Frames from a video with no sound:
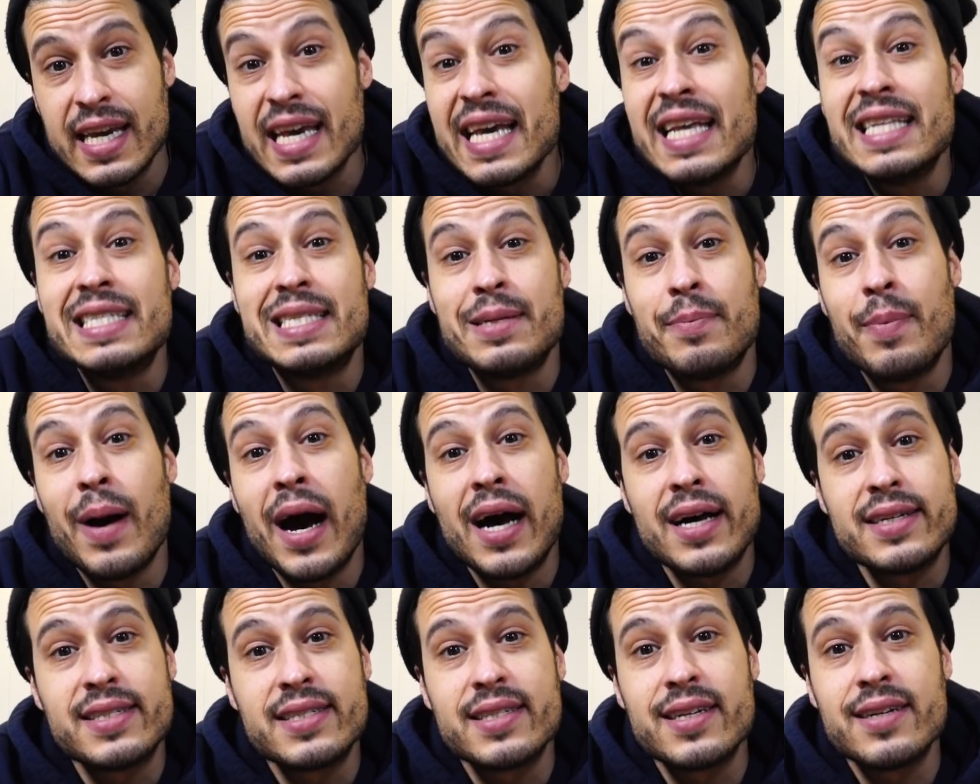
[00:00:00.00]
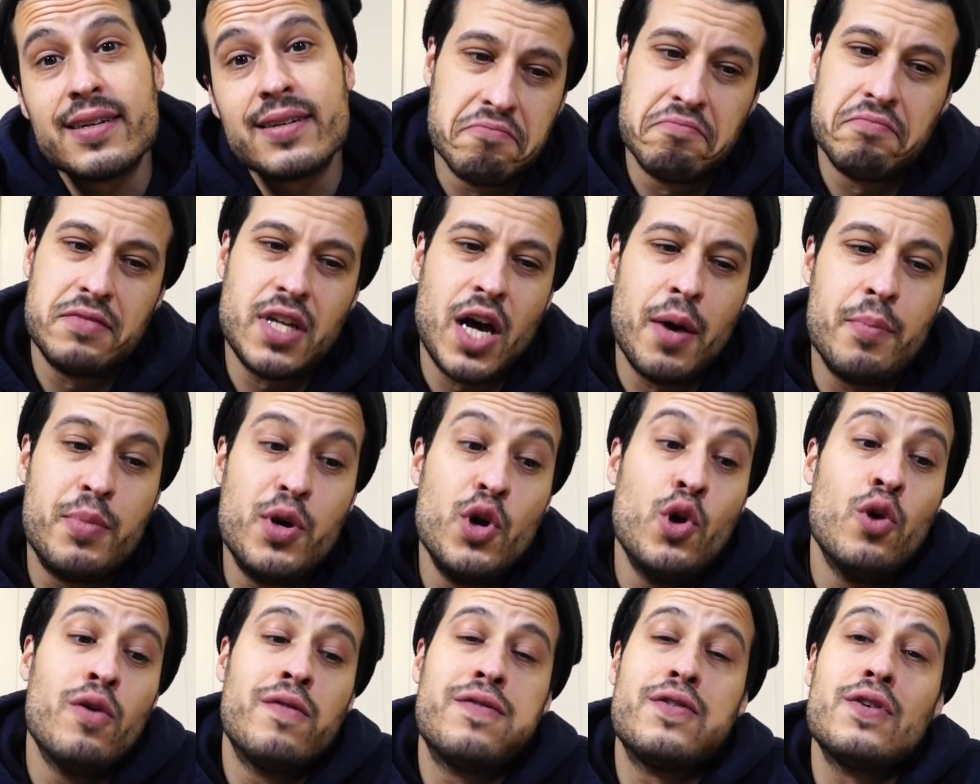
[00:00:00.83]
into pasta. A
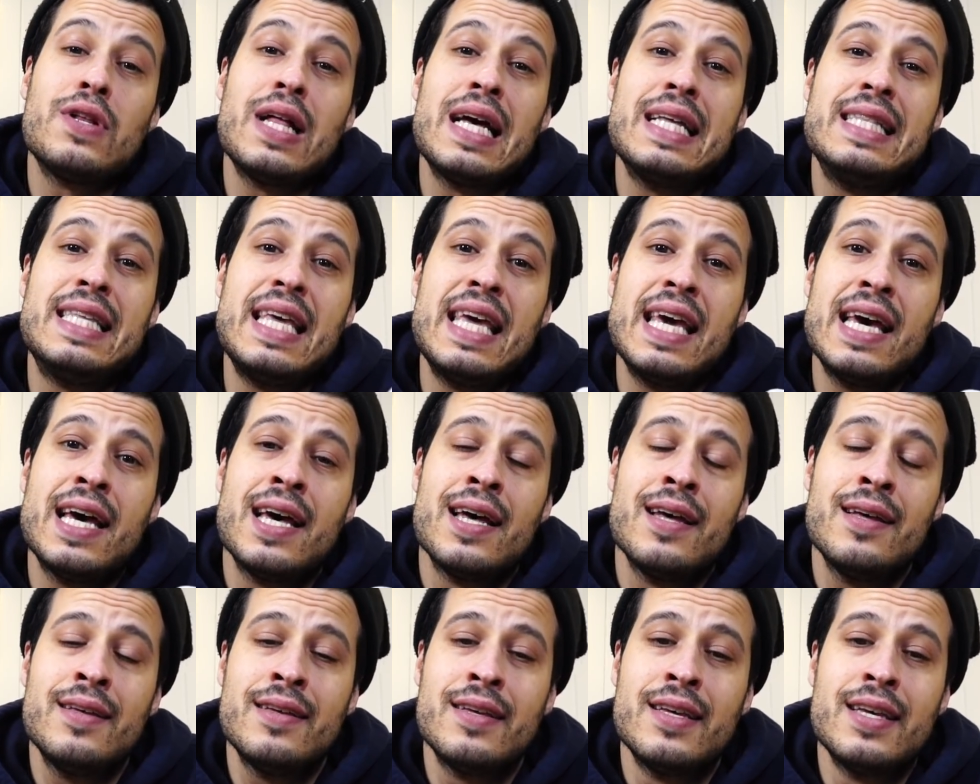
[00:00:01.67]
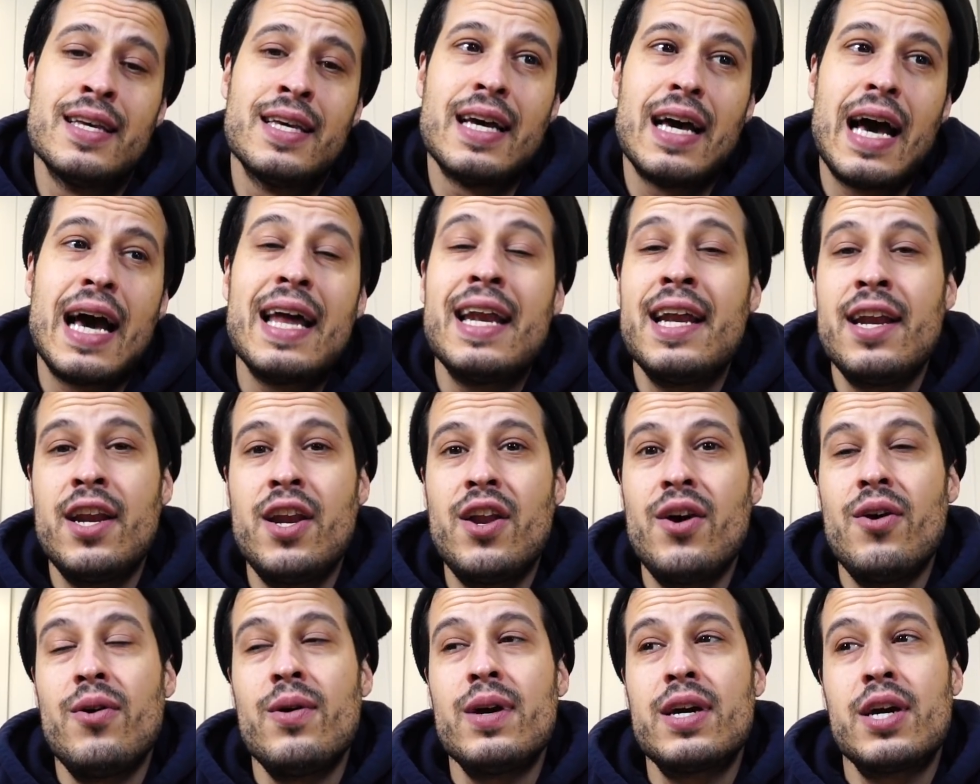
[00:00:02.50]
beautiful idea. I didn't
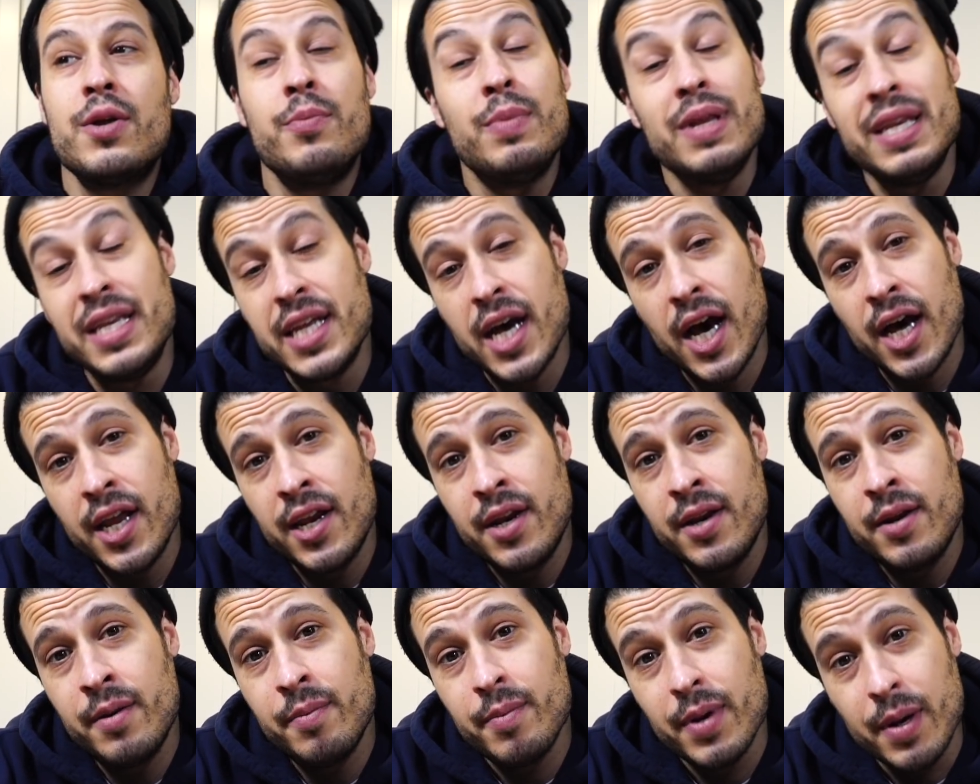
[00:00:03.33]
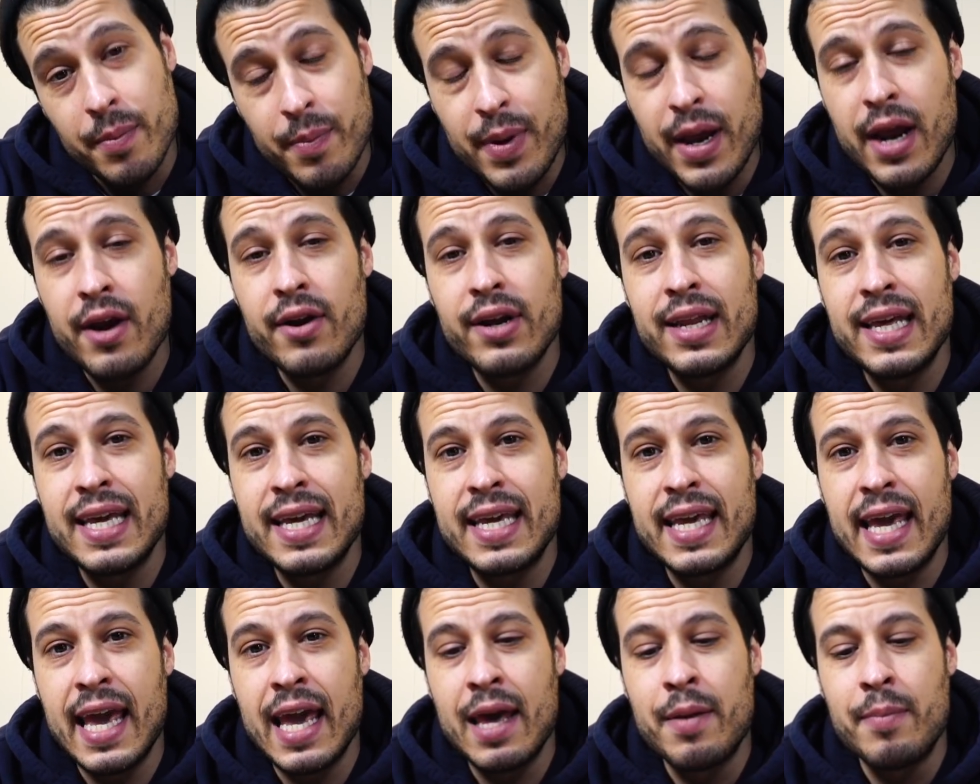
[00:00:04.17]
know it could be done, but apparently
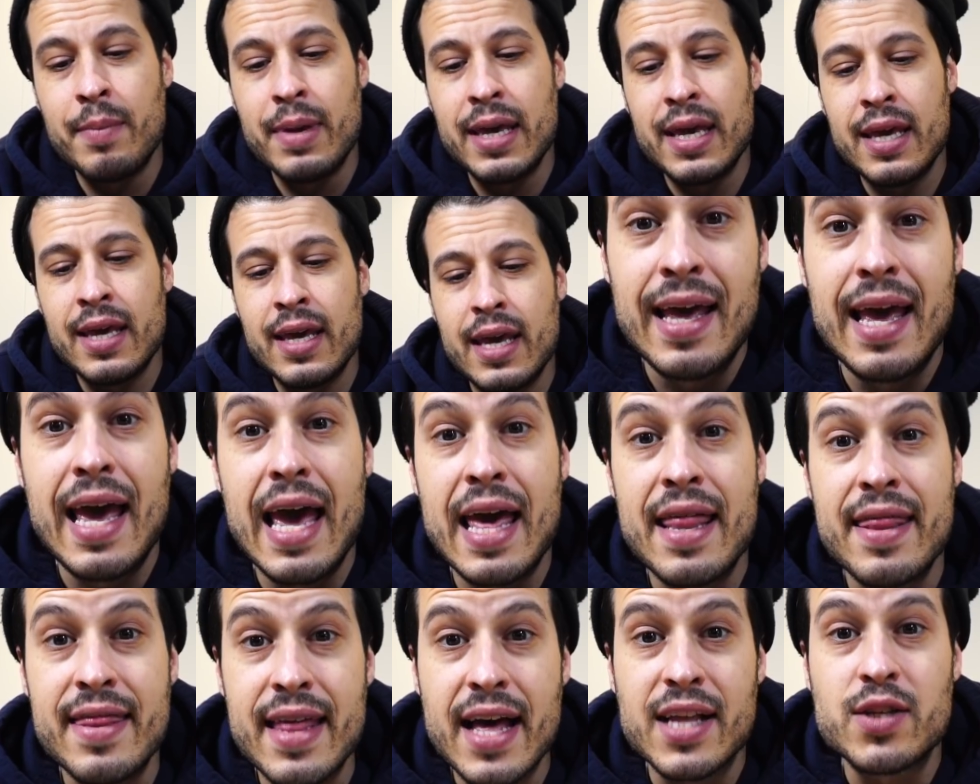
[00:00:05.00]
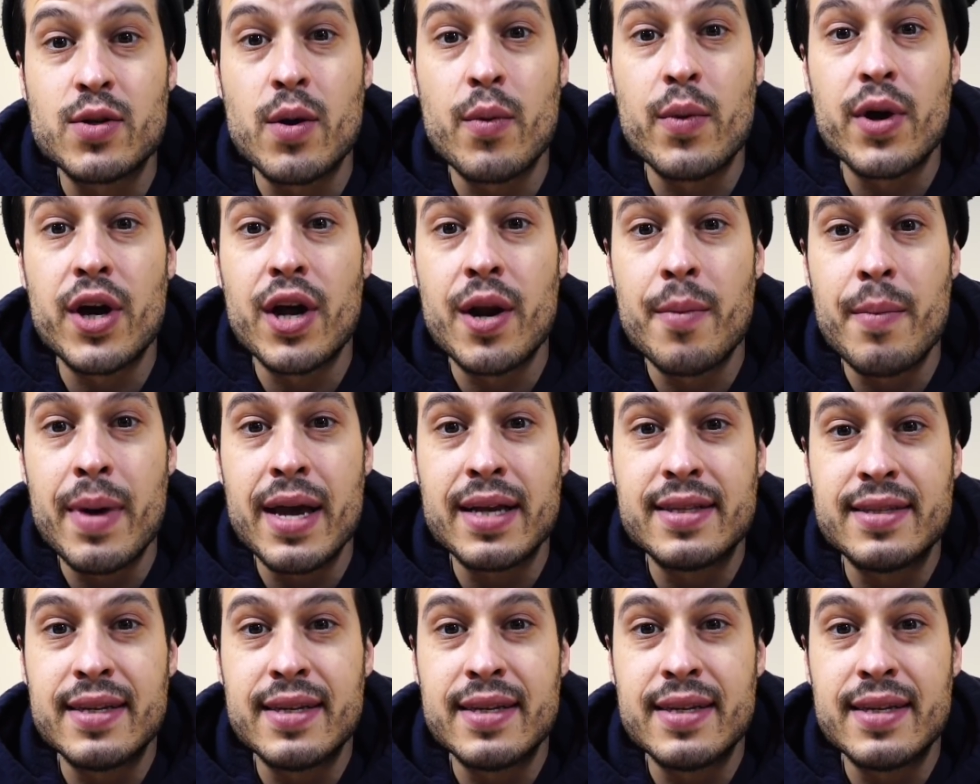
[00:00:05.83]
it can be, and that's what we're gonna make